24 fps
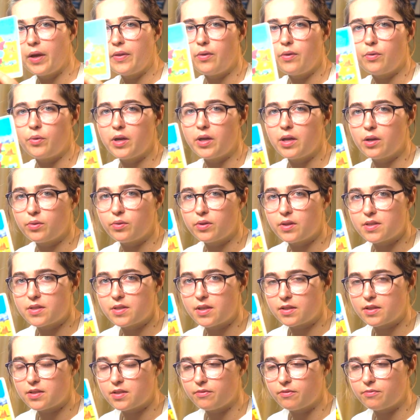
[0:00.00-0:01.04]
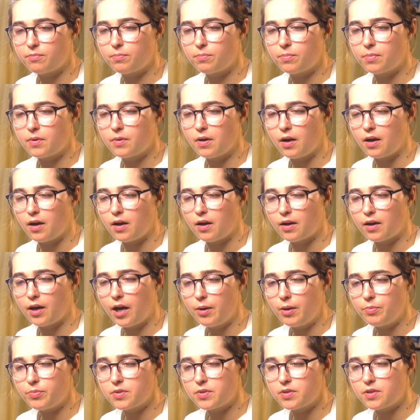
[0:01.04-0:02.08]
end the reading with the Six of
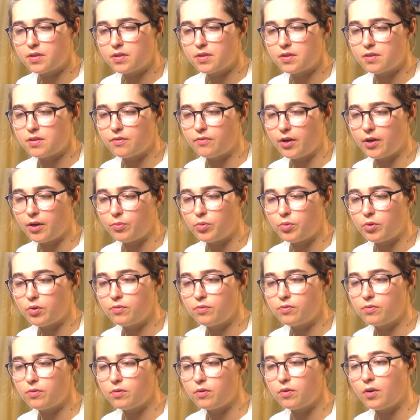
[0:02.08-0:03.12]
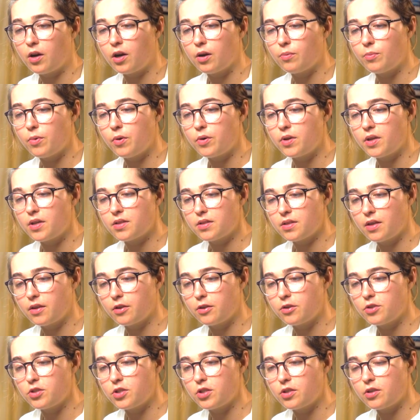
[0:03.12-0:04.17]
Cups. This is a very beautiful, harmonious
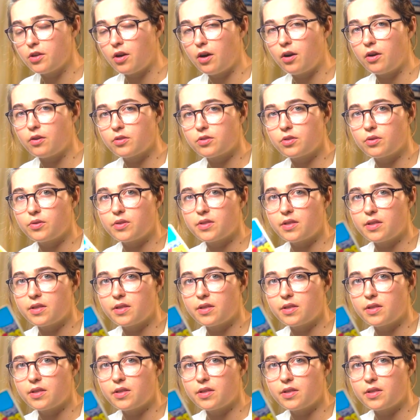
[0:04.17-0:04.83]
energy. It also is